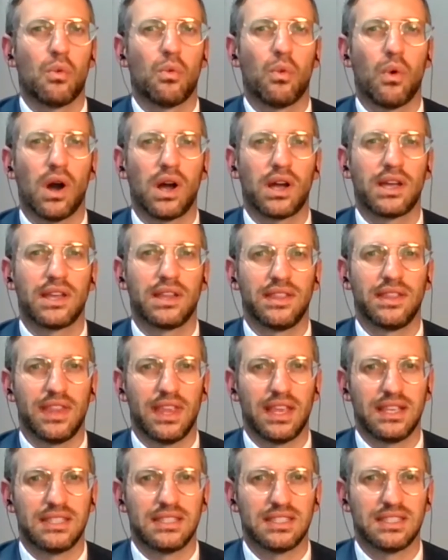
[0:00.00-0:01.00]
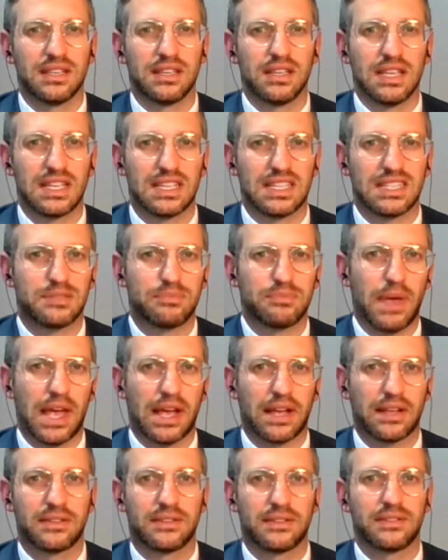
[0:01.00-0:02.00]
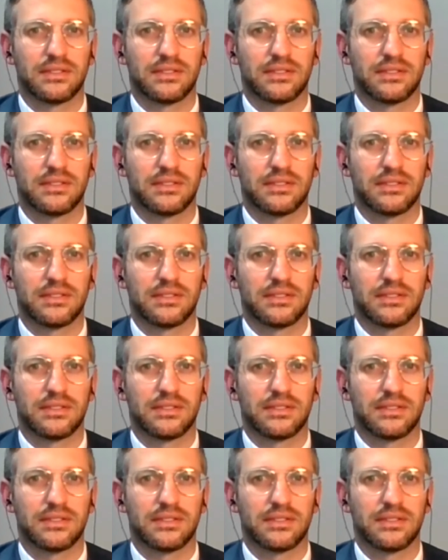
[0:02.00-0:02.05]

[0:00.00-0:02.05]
What can they expect